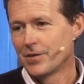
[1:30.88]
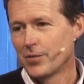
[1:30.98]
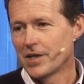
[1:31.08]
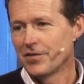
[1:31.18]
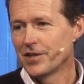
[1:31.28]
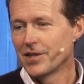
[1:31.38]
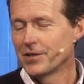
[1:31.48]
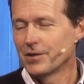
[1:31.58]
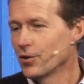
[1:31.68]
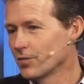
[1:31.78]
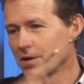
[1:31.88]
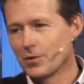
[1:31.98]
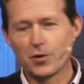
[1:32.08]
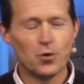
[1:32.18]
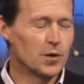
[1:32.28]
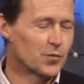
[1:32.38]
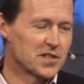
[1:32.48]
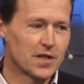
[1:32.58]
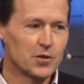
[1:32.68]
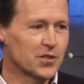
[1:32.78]
whether you call them
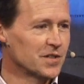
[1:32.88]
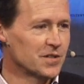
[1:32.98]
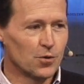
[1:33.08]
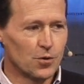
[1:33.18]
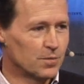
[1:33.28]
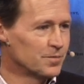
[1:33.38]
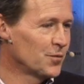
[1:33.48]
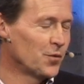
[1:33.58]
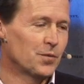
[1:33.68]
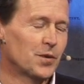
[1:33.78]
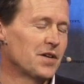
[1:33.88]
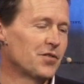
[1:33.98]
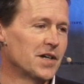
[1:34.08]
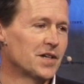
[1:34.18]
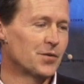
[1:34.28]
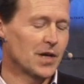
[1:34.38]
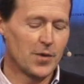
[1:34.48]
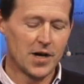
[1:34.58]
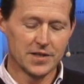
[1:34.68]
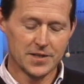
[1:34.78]
resolutions or whatever, I don't really
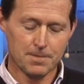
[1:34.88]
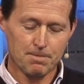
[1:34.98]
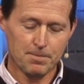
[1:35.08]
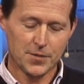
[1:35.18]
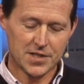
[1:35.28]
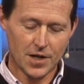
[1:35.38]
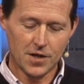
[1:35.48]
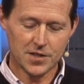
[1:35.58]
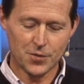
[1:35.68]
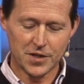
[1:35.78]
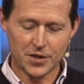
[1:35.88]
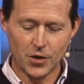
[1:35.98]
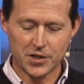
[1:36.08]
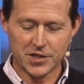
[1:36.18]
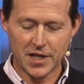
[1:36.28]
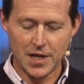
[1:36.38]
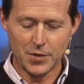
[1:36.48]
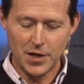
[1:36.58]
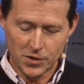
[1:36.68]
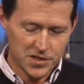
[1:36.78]
mind, starts with acknowledging him.
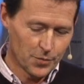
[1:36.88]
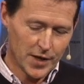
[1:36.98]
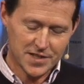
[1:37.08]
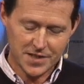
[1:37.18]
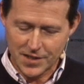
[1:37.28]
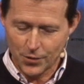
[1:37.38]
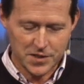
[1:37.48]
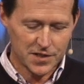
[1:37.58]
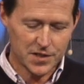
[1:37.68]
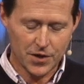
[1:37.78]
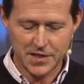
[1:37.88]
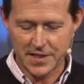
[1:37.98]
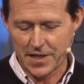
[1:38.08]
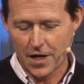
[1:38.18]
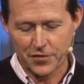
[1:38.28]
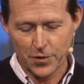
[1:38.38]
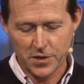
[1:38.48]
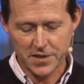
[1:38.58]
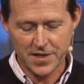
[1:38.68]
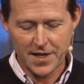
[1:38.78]
He wants to bless us. He wants to show us his love. He
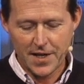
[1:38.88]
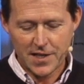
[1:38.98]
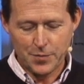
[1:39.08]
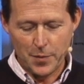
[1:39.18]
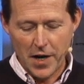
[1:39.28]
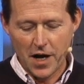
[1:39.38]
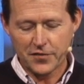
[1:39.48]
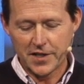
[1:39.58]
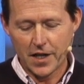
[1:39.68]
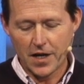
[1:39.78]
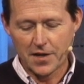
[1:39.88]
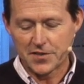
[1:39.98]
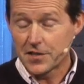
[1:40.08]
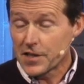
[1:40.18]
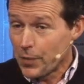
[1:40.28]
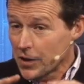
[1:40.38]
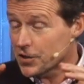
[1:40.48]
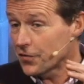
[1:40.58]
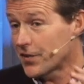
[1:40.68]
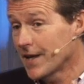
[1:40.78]
wants to be powerful in our lives. So there's a
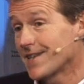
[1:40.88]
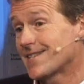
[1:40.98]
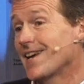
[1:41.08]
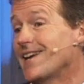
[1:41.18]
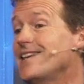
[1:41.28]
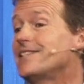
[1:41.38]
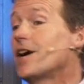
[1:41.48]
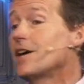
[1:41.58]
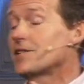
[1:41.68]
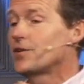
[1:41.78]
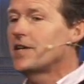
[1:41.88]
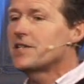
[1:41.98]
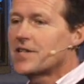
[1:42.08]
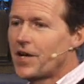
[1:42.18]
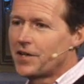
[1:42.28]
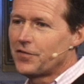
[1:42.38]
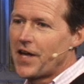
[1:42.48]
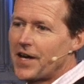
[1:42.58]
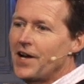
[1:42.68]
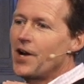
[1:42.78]
bunch of things that he does on his side of
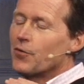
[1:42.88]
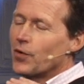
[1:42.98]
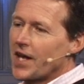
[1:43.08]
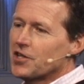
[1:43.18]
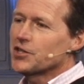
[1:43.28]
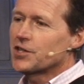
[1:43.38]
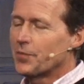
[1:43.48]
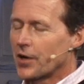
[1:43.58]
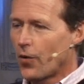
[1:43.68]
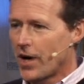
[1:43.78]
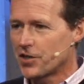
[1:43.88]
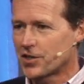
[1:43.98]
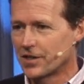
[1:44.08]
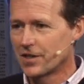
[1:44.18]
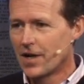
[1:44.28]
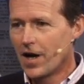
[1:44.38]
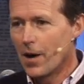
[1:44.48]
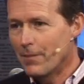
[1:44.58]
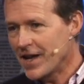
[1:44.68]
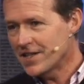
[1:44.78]
that relationship equation.
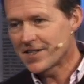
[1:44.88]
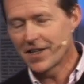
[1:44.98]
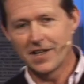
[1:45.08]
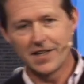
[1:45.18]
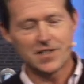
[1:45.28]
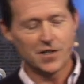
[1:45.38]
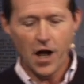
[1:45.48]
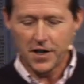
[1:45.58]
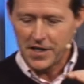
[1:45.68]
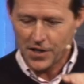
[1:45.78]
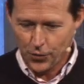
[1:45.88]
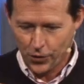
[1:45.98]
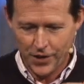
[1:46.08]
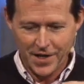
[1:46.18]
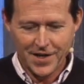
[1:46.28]
Amazingly, it's an unequal